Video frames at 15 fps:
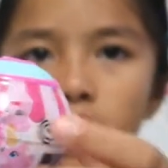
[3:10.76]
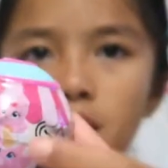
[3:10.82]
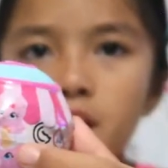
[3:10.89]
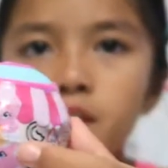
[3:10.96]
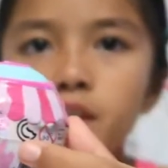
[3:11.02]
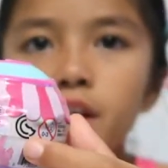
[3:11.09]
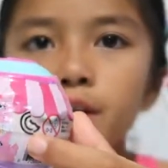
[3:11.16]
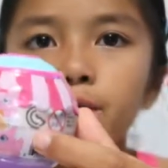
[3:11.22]

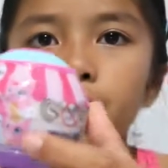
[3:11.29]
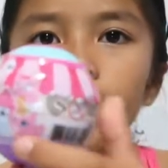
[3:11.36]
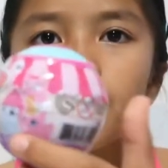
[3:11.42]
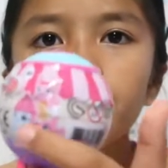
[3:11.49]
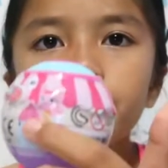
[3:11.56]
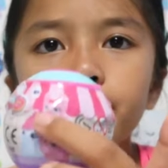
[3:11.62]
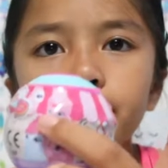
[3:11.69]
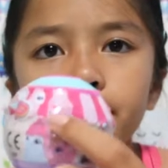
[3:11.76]
And then we
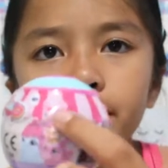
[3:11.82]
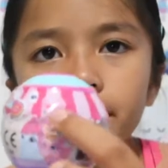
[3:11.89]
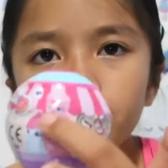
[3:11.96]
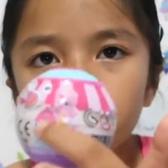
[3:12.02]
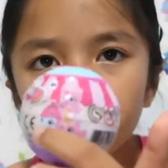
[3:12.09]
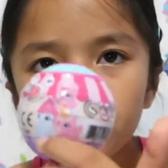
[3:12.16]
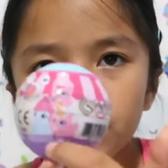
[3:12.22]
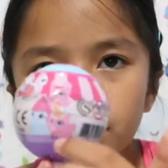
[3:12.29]
have the
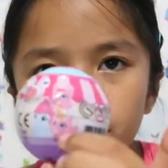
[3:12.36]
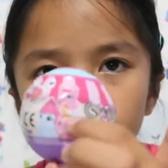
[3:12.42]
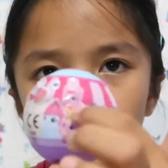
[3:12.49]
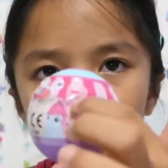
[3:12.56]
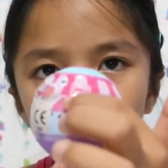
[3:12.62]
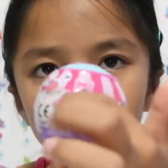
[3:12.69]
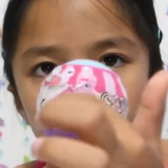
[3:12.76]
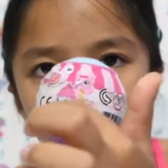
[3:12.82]
little
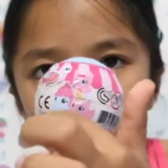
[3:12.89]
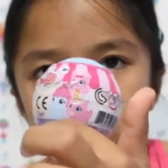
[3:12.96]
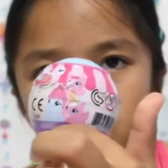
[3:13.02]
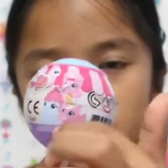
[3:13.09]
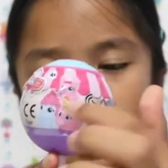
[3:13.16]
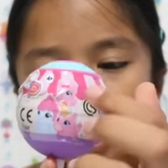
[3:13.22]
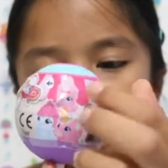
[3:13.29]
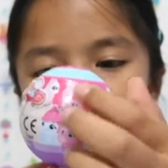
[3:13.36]

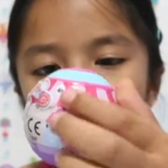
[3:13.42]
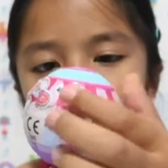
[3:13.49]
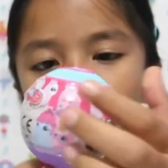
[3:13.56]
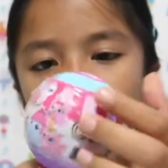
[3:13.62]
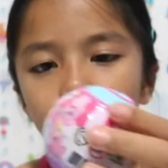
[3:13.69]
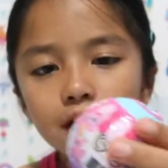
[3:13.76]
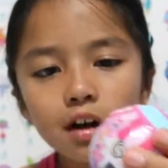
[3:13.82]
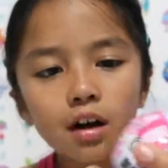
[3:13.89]
cute
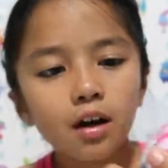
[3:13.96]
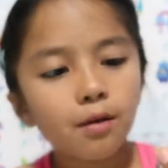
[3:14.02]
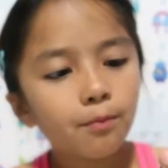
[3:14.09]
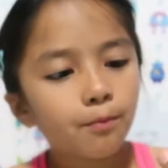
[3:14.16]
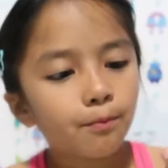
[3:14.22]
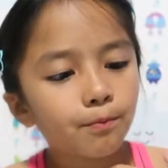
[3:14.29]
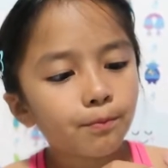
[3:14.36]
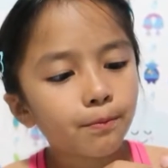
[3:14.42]
like
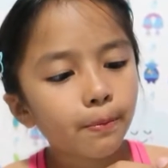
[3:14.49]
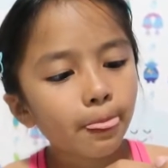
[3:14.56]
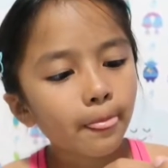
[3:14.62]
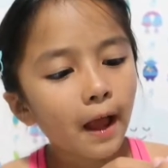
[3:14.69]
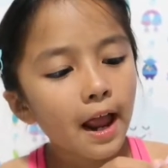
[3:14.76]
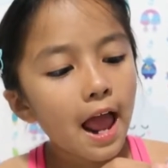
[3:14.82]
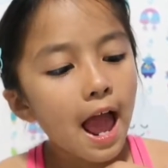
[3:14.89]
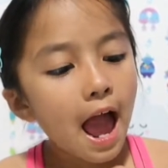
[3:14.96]
um
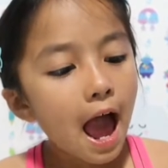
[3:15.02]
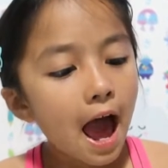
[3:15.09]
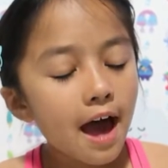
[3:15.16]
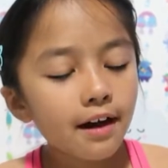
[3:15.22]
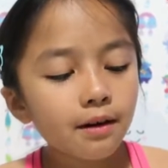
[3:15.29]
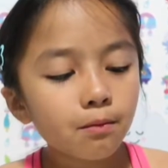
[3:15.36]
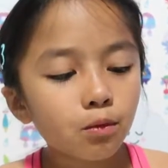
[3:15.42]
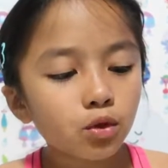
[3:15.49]

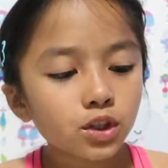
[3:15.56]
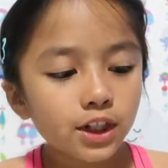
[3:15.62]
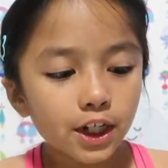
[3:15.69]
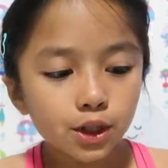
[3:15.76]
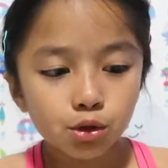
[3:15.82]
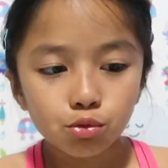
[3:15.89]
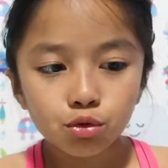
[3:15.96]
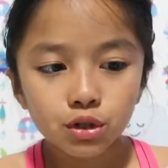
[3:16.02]
animals
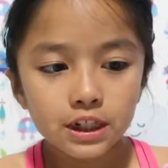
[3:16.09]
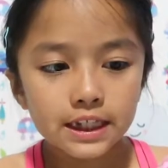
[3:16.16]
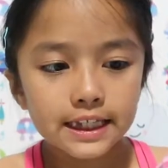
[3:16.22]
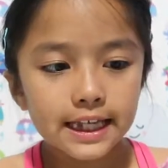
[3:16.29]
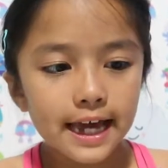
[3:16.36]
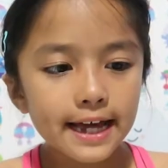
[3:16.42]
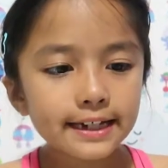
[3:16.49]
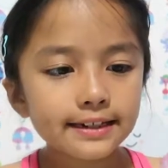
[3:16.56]
that you can
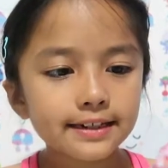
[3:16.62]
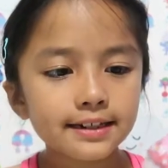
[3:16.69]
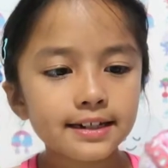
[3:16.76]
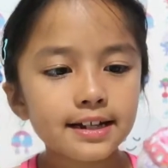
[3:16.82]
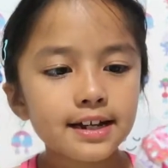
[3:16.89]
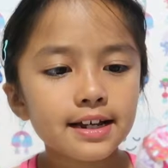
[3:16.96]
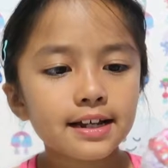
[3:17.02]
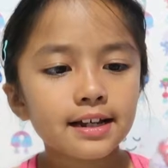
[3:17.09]
get.
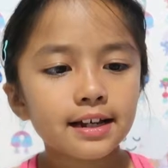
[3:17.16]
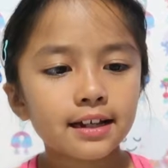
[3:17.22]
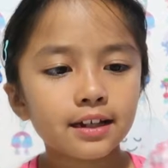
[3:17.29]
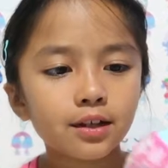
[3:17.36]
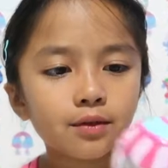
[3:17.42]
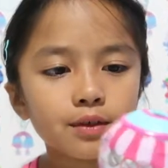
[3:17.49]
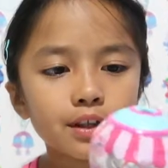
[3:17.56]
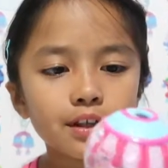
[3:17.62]
And
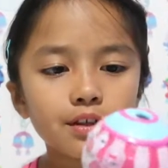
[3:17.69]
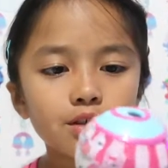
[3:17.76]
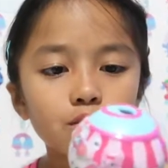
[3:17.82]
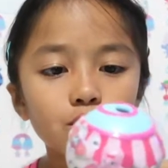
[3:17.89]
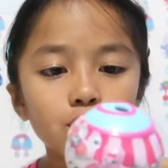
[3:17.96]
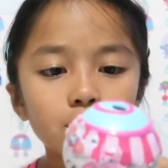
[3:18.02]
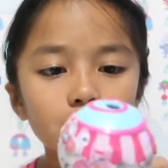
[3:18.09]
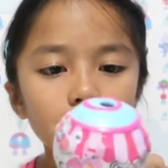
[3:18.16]
then we,
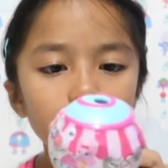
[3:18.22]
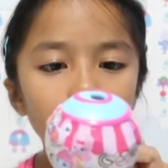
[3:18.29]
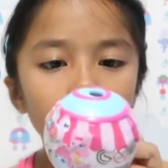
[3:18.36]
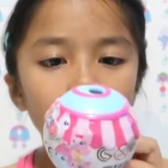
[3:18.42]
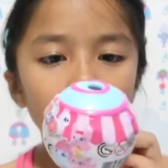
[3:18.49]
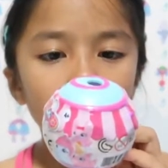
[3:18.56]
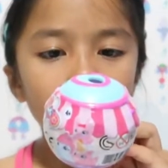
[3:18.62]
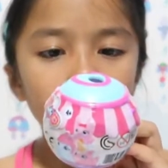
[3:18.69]
you could
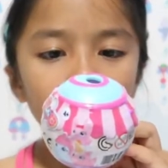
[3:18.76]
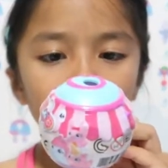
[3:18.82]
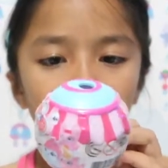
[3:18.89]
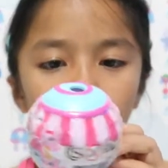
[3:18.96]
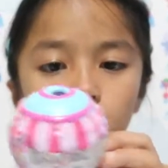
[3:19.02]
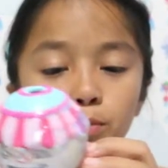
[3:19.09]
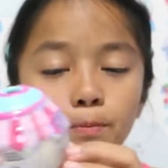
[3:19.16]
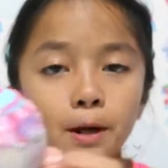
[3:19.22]
get um a
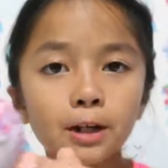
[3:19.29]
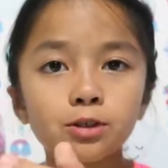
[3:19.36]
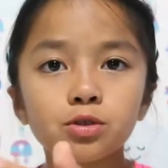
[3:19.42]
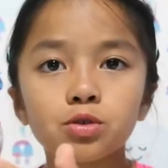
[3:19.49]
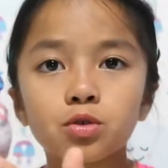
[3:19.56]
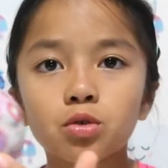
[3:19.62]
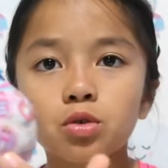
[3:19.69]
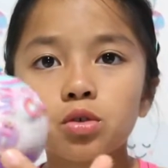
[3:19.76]
cute
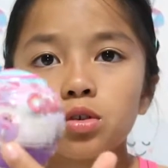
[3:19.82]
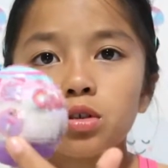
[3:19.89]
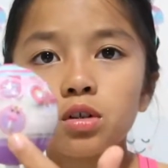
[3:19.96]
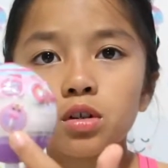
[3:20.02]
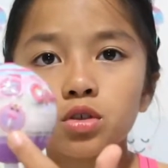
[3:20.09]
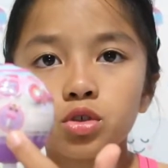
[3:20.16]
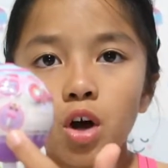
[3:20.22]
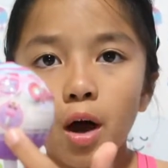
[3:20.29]
pencil
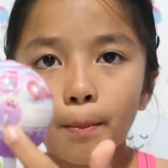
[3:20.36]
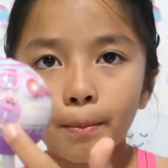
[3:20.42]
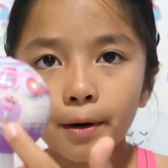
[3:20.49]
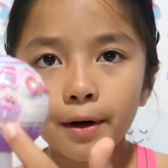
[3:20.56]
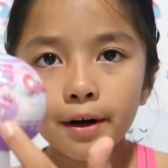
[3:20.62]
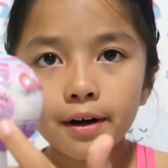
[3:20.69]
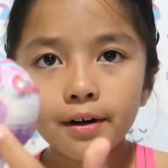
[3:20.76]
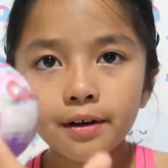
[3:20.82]

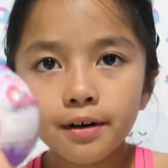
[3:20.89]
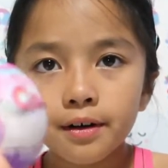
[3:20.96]
topper.